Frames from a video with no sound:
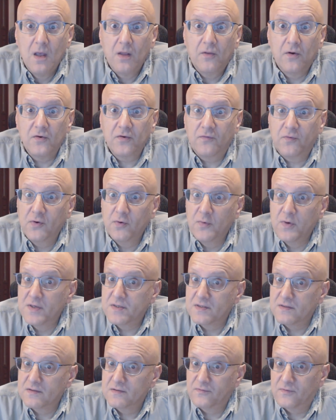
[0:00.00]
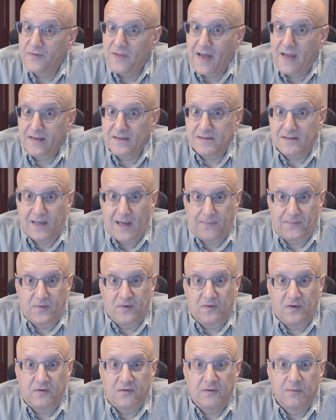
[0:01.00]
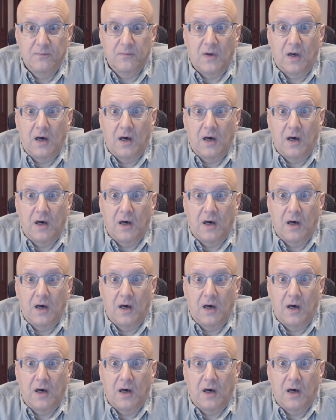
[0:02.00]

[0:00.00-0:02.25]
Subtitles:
There's a few reasons for that skepticism.